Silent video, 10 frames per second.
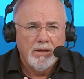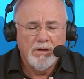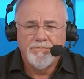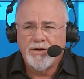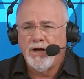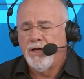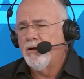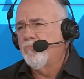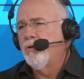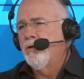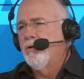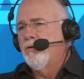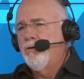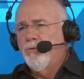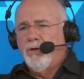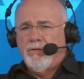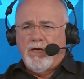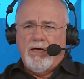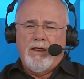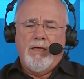If I am doing
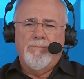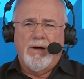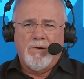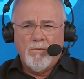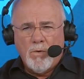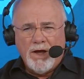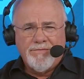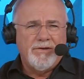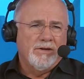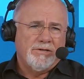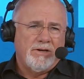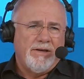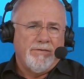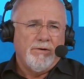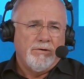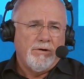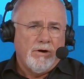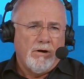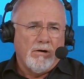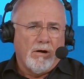that and my wife doesn't have a good
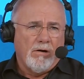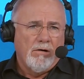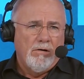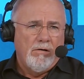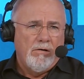car,